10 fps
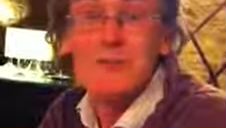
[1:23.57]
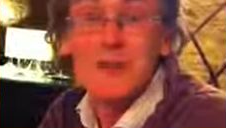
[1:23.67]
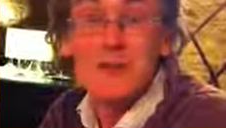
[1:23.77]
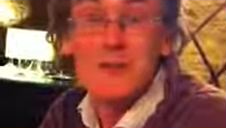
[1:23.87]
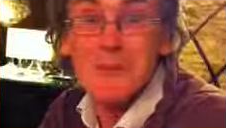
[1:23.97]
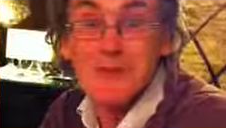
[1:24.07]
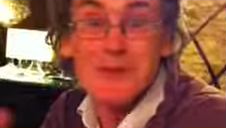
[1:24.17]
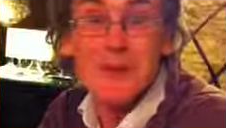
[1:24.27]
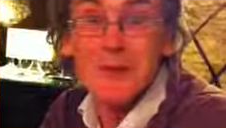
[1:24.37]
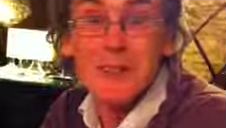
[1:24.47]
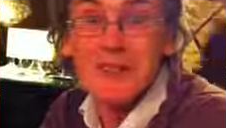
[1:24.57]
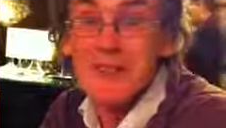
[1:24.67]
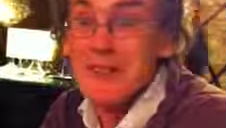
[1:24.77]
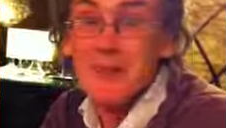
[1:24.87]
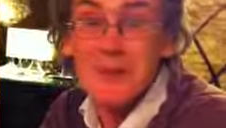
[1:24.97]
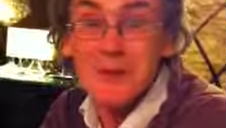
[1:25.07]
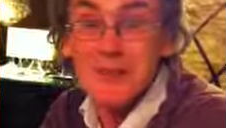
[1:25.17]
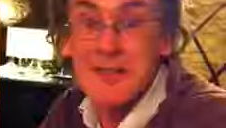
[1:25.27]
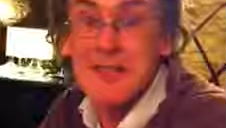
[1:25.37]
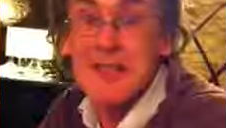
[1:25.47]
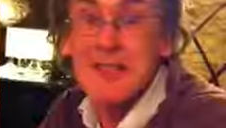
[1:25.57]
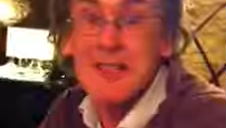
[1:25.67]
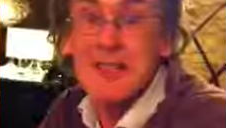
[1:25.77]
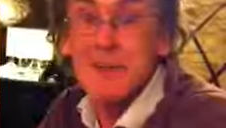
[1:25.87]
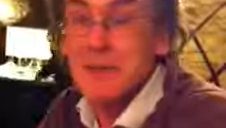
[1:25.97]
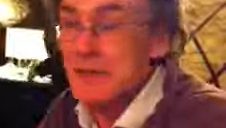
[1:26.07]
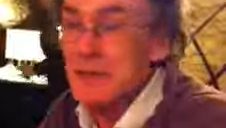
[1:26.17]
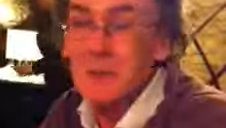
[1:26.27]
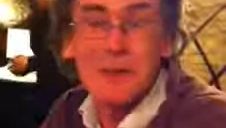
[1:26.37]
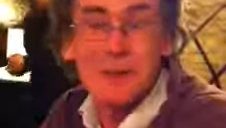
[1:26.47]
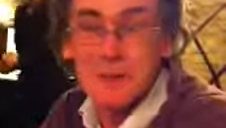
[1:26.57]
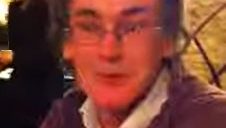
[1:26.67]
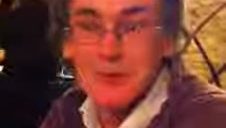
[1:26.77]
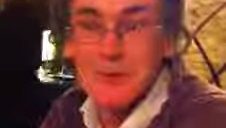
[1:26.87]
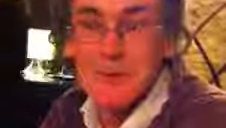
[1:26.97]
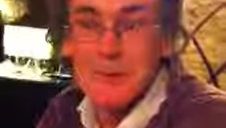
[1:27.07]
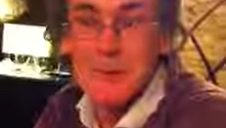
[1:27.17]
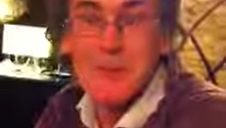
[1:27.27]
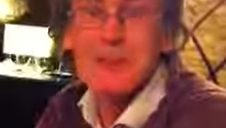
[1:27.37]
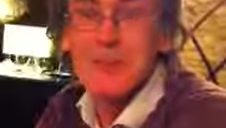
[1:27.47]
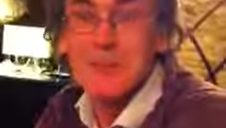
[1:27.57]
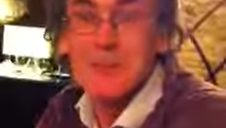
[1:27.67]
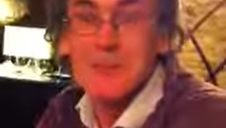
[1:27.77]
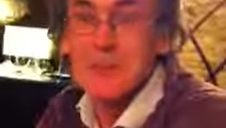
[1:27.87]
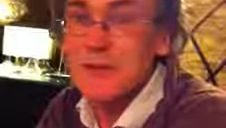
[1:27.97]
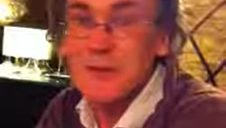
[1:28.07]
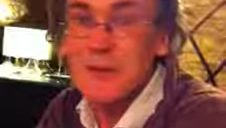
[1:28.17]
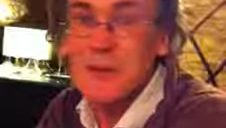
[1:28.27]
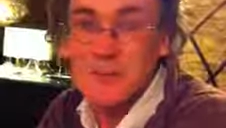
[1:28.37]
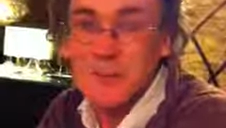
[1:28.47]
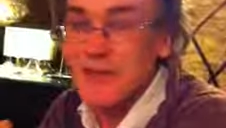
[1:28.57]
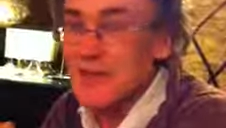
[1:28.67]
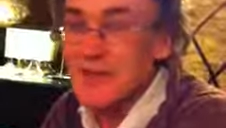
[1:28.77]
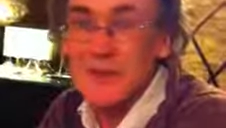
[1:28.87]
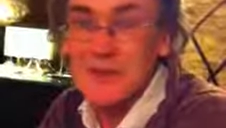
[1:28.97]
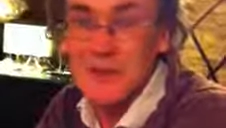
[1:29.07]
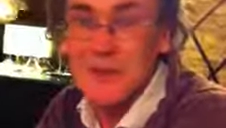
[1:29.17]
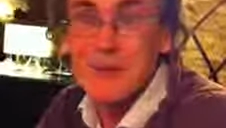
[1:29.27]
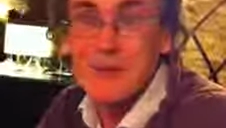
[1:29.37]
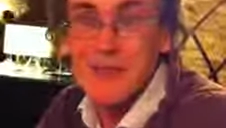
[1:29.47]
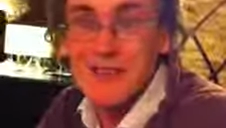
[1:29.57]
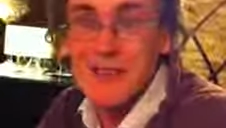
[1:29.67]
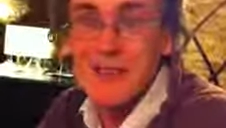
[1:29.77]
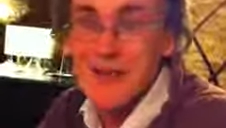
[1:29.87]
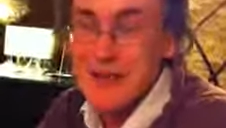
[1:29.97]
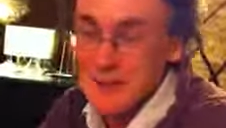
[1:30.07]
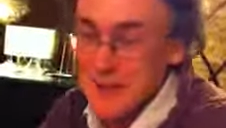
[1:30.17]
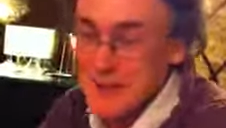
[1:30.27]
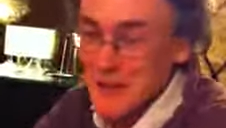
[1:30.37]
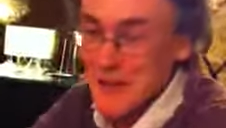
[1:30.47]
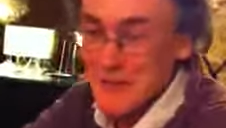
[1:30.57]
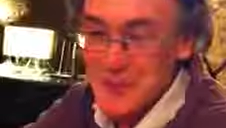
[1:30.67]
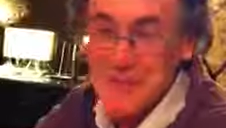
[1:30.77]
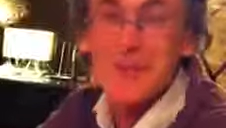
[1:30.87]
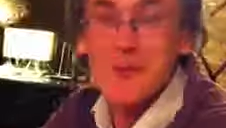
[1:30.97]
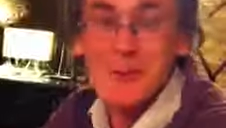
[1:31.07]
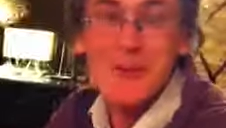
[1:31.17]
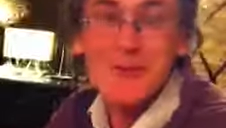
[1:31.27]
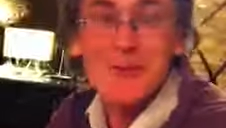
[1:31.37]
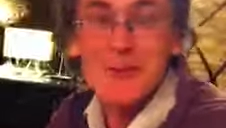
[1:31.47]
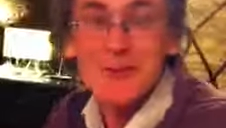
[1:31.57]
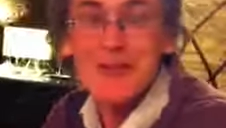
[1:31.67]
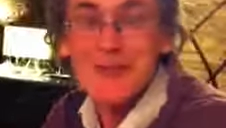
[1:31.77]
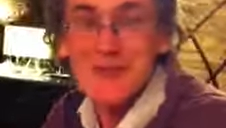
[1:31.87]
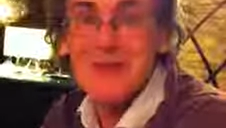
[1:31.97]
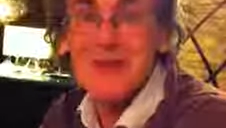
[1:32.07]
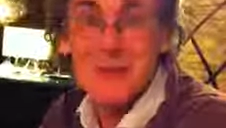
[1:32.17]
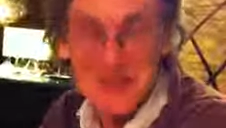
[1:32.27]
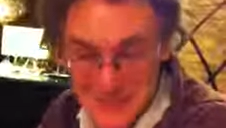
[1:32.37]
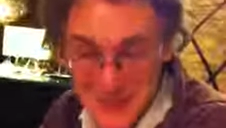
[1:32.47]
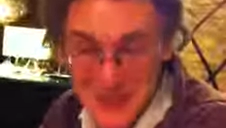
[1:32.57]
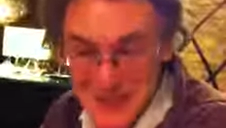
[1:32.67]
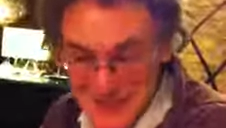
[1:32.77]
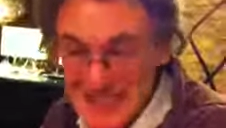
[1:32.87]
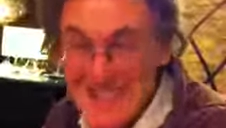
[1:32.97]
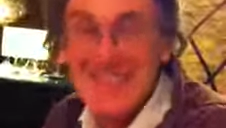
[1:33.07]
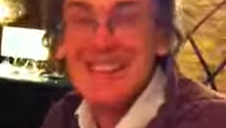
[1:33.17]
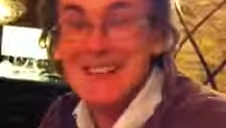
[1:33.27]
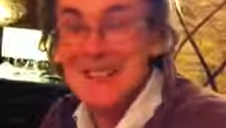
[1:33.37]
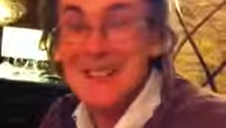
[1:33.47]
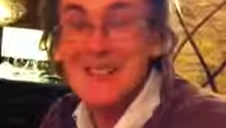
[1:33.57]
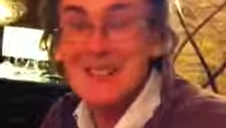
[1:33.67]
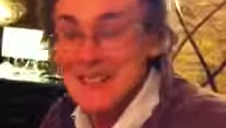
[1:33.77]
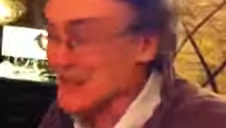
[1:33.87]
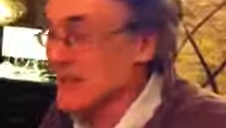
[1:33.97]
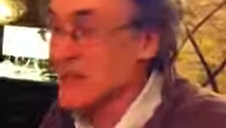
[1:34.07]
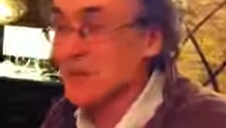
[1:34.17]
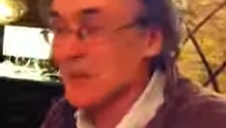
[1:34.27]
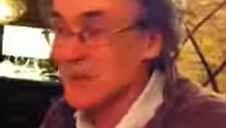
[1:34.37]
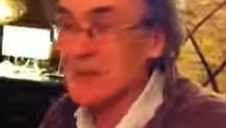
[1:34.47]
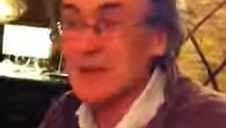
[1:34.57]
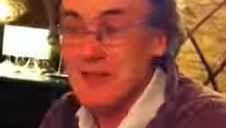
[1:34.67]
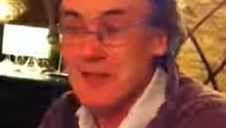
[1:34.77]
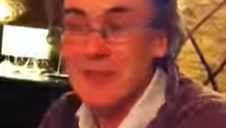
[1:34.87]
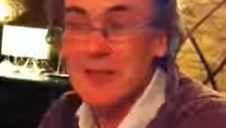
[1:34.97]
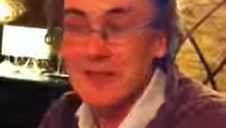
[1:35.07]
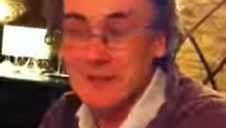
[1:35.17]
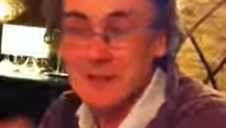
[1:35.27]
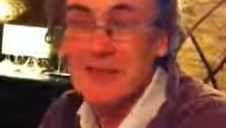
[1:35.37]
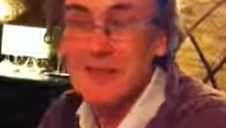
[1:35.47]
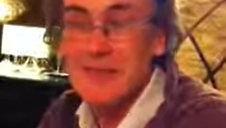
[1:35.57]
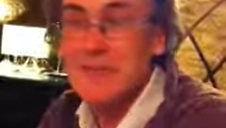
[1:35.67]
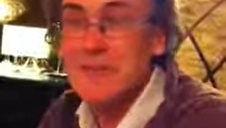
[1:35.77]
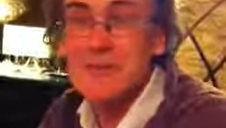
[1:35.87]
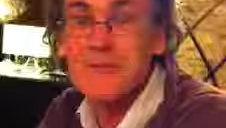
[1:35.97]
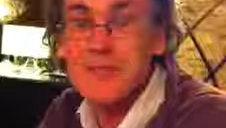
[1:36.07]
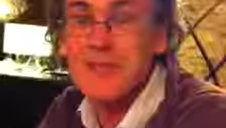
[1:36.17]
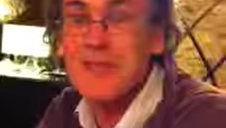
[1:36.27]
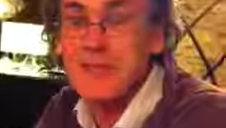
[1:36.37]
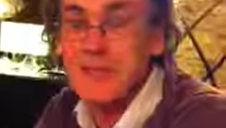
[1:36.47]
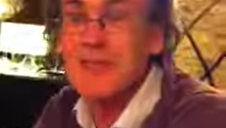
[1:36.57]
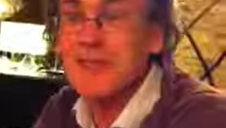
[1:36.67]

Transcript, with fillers: most of my colleagues didn't know about it, but the welcome we got from the people in Montauban was incredible. It's like the red carpet was rolled out for us. It was almost embarrassing, but uh, we had a wonderful time there.